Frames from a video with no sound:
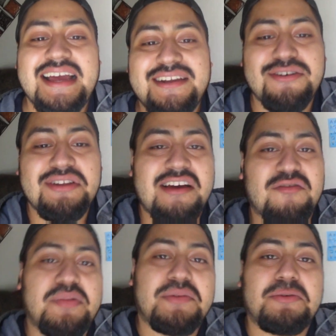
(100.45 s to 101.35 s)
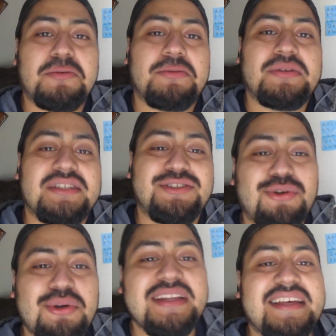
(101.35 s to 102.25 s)
I know a lot of people
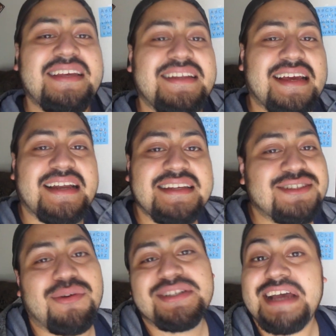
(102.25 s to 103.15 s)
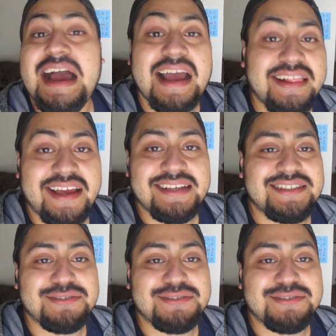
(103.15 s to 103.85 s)
enjoyed it, at least watch the highlights.